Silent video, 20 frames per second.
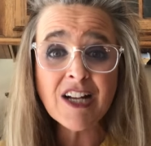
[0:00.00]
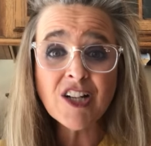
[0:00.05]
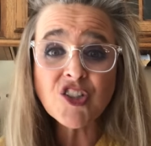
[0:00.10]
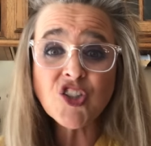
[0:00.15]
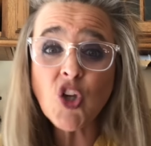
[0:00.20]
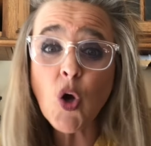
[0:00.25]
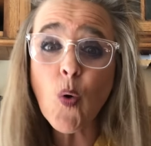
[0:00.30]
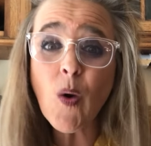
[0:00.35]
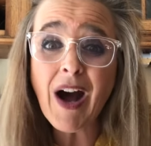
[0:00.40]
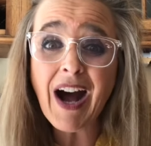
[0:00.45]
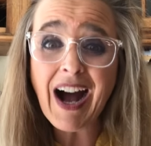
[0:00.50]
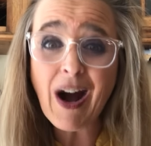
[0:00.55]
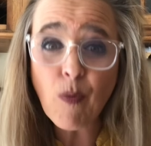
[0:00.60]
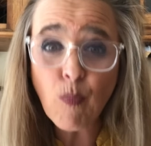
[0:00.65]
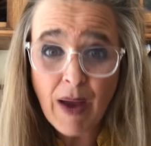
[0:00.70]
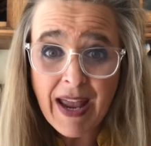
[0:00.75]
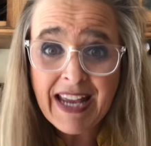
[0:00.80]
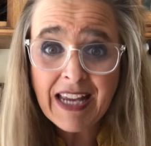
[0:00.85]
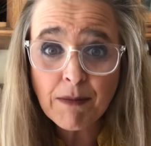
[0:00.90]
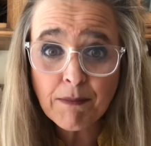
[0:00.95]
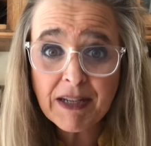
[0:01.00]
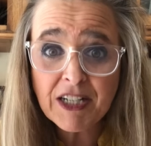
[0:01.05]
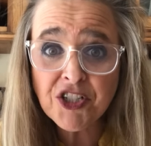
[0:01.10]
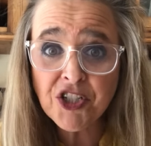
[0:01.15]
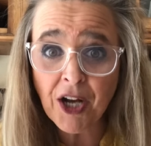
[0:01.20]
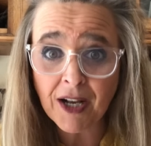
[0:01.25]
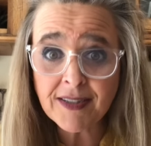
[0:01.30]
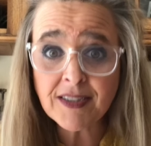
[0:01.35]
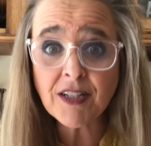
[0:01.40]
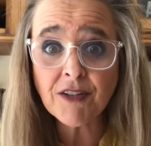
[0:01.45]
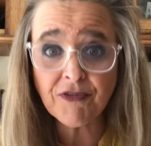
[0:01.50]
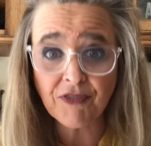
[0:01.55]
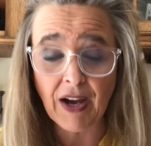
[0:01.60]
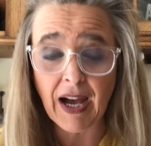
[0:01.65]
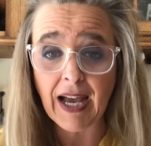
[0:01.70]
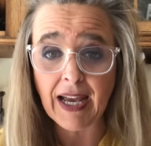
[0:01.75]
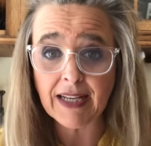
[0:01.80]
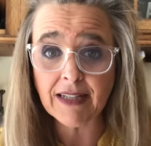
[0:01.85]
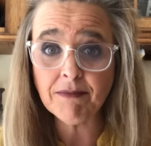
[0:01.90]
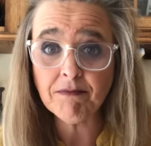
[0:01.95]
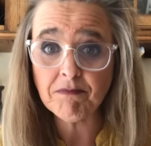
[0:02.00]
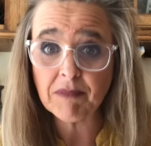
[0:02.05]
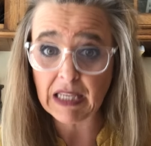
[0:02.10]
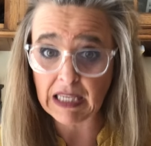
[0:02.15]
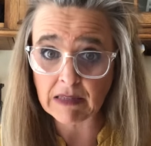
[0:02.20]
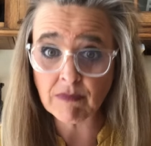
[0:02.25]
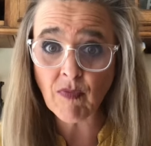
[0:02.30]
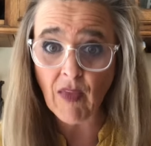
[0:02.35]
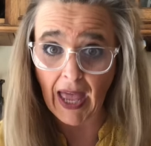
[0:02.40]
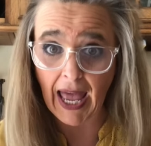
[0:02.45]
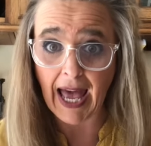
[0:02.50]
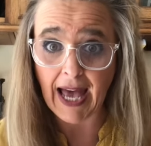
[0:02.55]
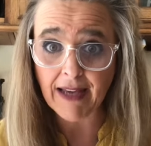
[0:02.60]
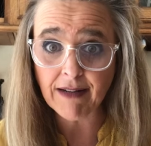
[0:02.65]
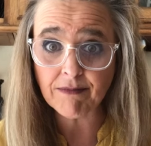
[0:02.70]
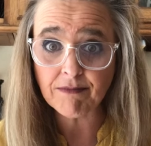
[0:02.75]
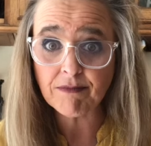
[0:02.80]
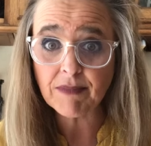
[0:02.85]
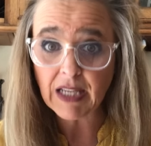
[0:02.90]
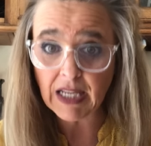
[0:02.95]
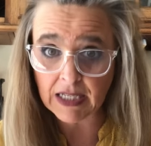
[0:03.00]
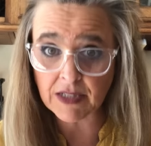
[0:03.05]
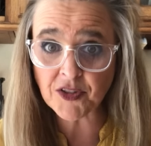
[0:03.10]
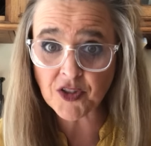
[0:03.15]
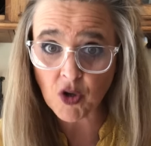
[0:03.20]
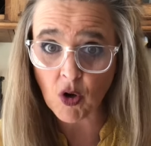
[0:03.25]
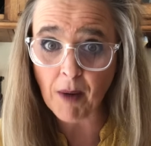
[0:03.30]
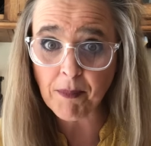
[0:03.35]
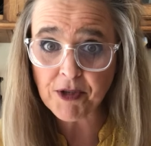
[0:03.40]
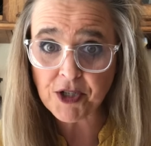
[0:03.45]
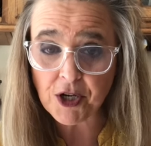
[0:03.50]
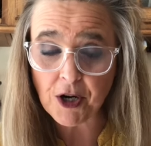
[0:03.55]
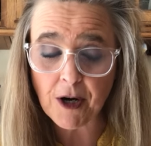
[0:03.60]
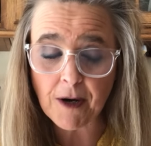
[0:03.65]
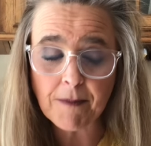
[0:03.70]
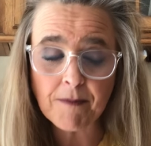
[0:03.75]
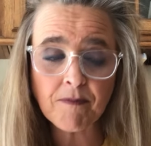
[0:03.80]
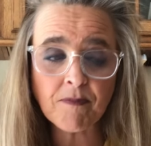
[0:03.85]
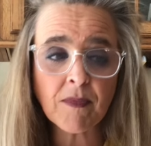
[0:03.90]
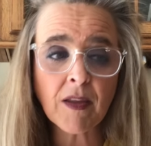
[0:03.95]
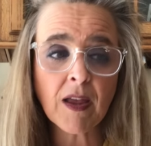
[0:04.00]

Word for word: So we can be justified in that in Scripture.